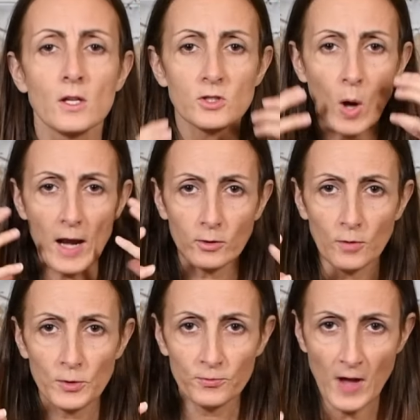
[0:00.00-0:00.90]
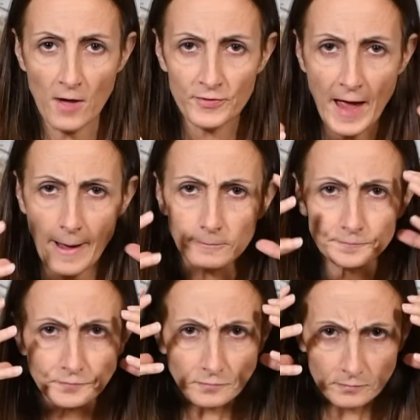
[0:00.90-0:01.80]
So I don't know if you felt that,
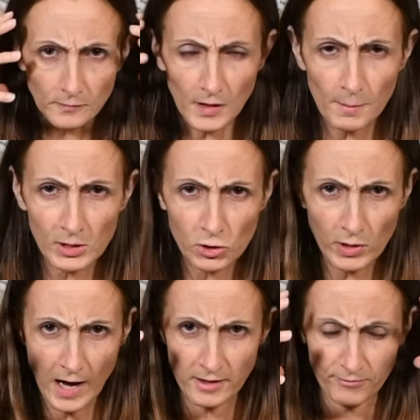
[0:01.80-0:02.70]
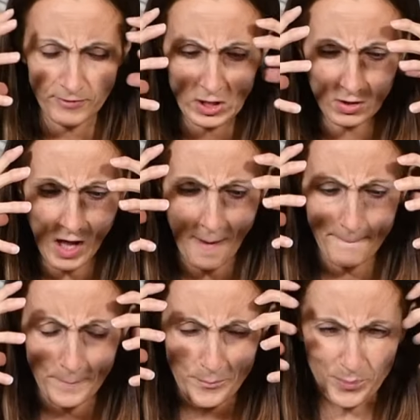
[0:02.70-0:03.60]
but you kind of feel a
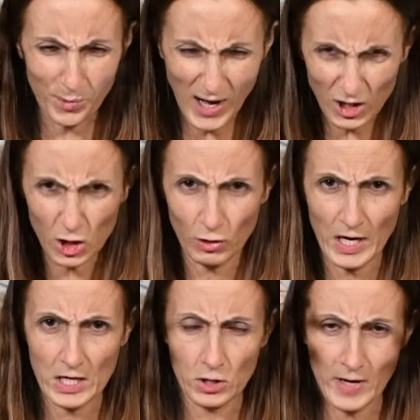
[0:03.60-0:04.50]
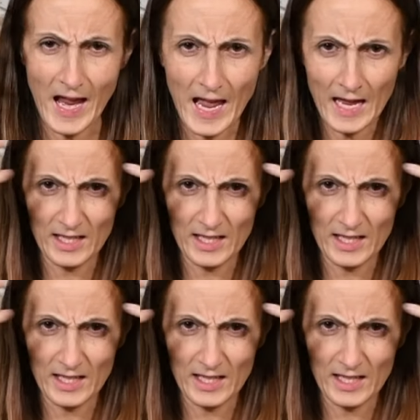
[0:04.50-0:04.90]
pressure in your head.